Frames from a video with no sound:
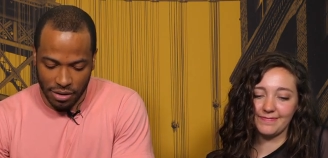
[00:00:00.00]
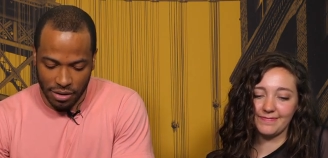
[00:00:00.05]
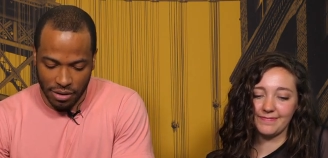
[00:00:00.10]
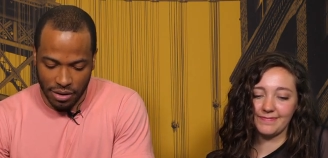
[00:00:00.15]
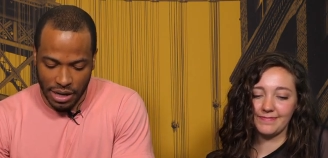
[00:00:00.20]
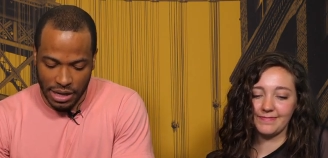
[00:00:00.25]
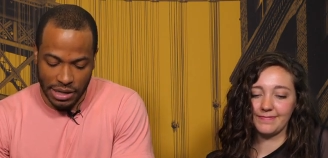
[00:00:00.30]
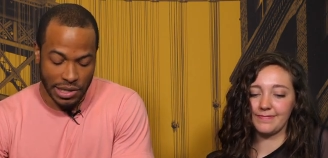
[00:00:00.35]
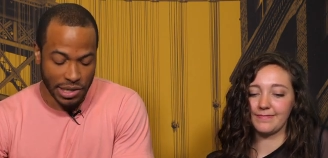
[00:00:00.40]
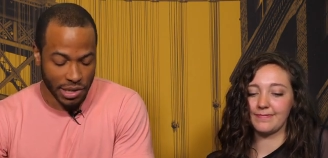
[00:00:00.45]

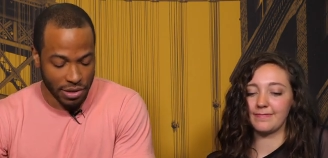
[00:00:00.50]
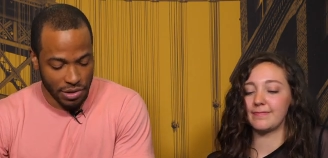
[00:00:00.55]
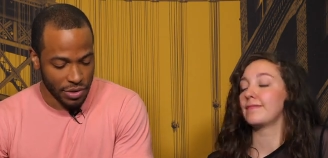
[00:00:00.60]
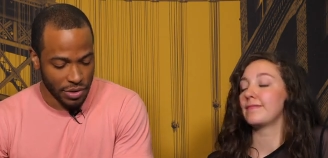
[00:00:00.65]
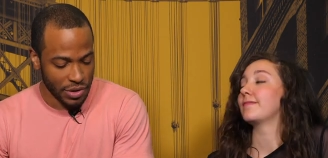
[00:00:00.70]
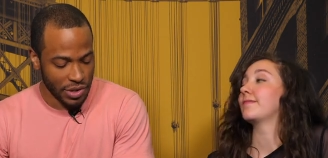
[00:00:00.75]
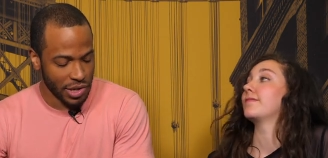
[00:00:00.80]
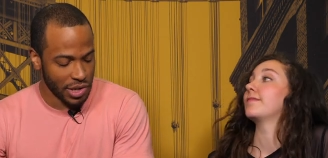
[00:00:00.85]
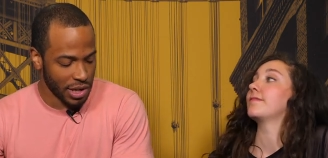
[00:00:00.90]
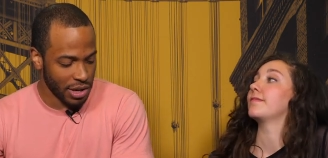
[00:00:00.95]
Speaker 1: and in
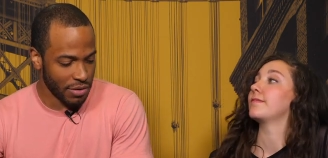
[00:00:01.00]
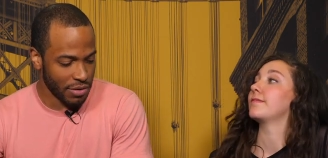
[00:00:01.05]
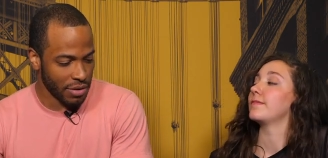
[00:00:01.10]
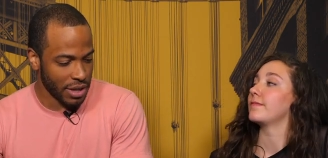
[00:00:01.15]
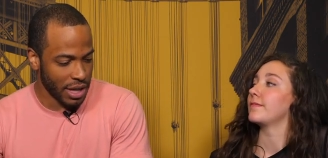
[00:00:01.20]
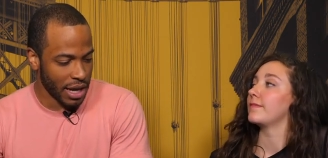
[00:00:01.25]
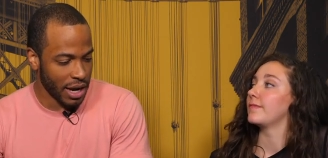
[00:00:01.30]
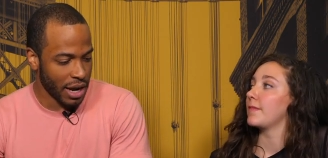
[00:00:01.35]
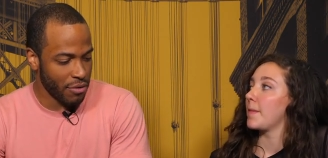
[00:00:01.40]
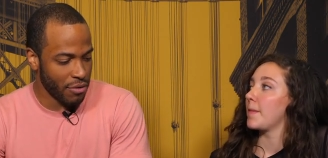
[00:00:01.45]
Syracuse in
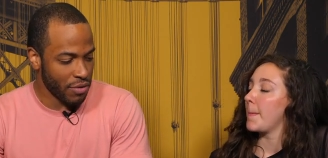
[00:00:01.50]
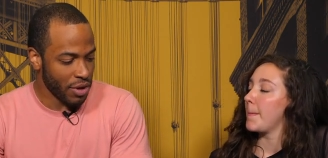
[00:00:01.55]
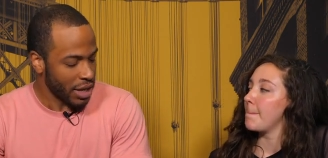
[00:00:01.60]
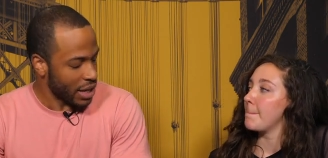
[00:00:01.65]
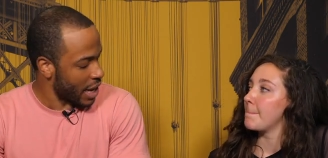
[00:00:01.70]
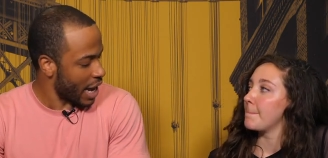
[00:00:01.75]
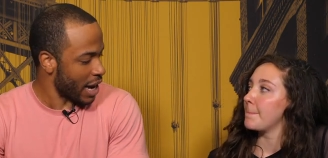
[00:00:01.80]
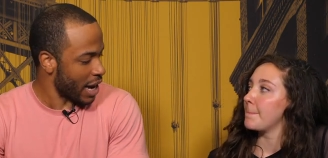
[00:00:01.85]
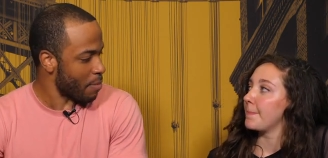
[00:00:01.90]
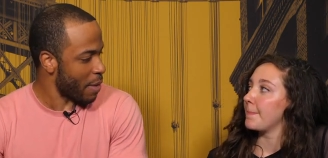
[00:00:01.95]
general that I
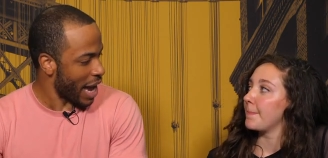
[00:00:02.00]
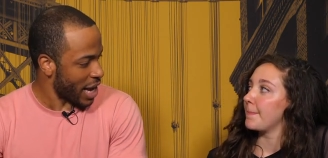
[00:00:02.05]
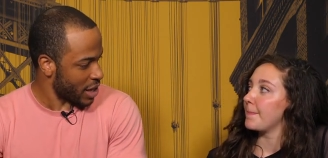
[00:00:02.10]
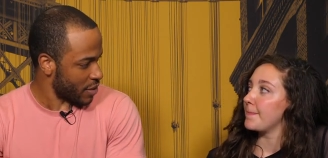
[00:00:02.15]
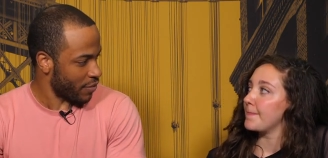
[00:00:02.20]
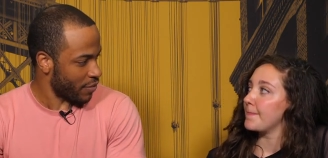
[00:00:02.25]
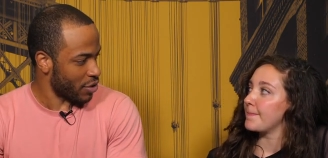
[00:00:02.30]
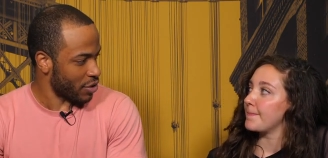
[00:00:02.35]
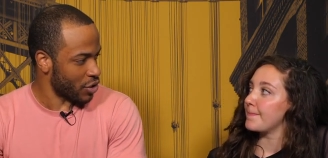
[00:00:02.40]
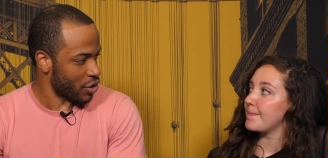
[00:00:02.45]
really had a
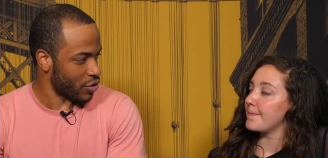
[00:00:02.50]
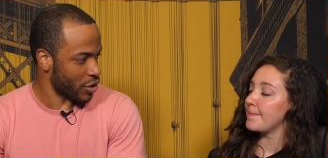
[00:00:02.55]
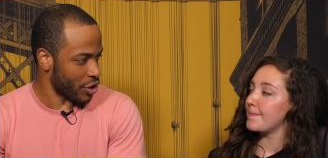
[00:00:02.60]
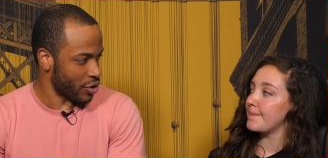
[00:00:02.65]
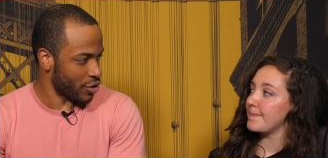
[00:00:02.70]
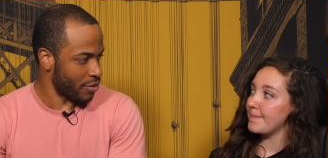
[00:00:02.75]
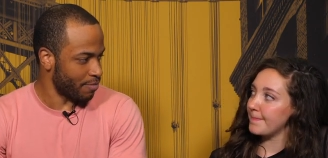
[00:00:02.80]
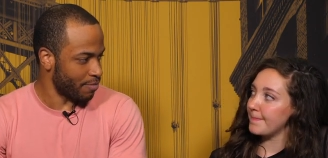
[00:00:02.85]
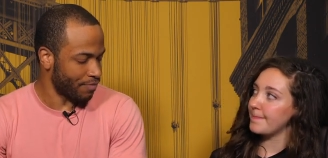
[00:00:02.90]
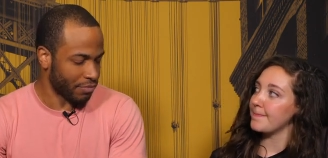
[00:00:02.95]
passion for
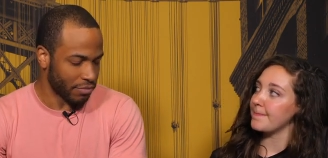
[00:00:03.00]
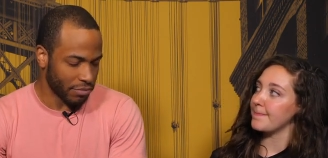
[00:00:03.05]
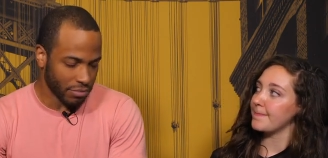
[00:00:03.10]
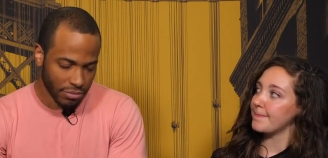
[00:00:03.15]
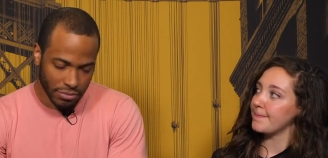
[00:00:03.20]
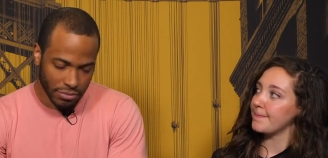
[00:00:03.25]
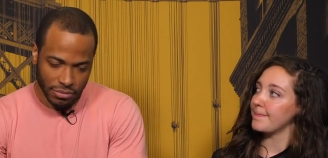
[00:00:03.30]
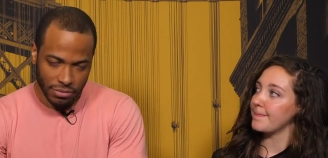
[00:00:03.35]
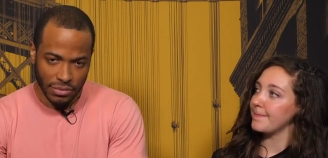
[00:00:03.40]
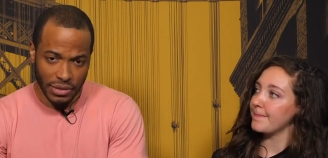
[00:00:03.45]
illustration. Mm
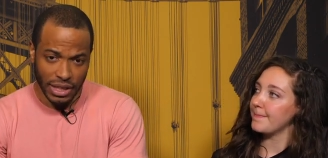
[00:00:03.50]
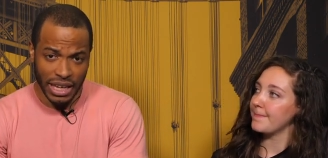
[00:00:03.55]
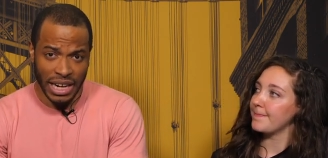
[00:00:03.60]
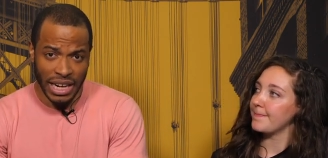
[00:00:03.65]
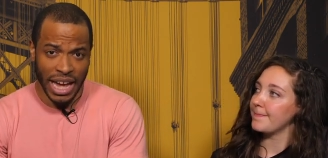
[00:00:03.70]
-hmm. And